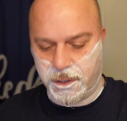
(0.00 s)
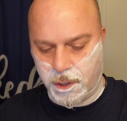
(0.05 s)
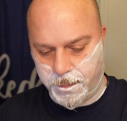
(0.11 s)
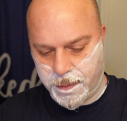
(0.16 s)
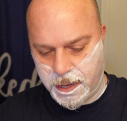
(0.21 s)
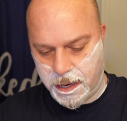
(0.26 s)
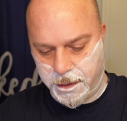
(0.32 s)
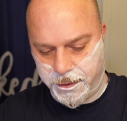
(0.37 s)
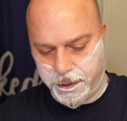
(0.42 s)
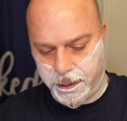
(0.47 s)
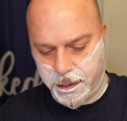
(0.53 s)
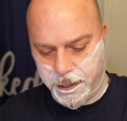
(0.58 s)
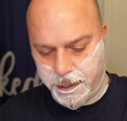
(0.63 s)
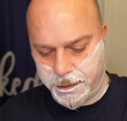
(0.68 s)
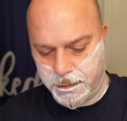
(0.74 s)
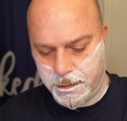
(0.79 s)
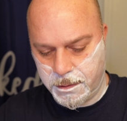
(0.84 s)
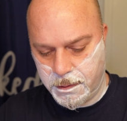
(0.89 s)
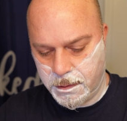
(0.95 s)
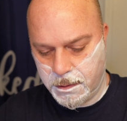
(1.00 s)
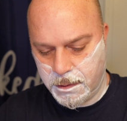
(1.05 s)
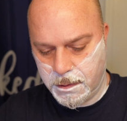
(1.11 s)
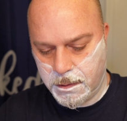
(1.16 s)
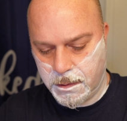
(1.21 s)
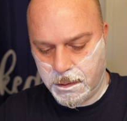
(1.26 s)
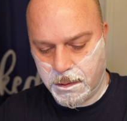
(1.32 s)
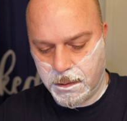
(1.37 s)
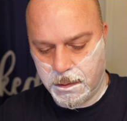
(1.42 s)
soap out of there and
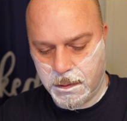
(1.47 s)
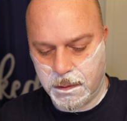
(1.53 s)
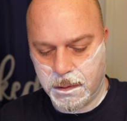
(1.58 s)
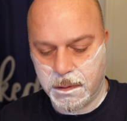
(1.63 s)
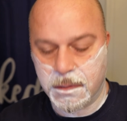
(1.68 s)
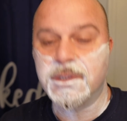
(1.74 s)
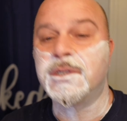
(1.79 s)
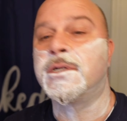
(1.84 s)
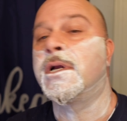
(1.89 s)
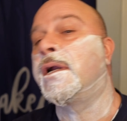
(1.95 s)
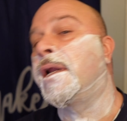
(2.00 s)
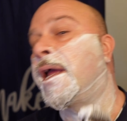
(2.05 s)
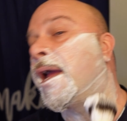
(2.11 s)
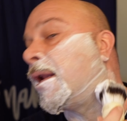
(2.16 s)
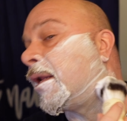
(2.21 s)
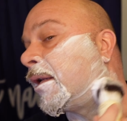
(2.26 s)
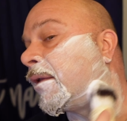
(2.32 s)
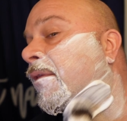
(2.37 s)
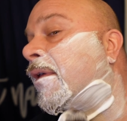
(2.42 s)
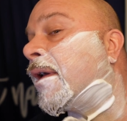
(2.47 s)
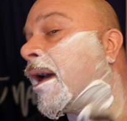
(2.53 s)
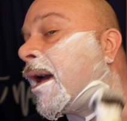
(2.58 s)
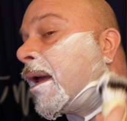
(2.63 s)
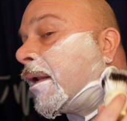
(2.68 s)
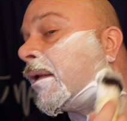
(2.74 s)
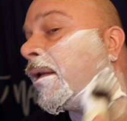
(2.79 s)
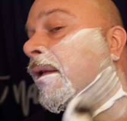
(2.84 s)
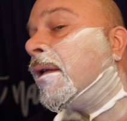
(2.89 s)
start adding
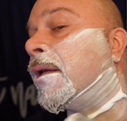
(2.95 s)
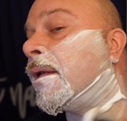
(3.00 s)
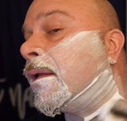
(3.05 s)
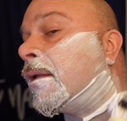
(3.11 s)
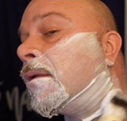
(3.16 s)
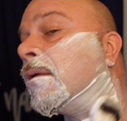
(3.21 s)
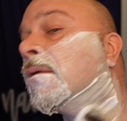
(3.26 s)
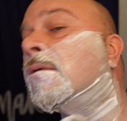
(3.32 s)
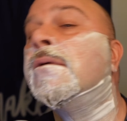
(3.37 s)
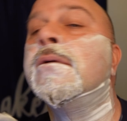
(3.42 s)
that in,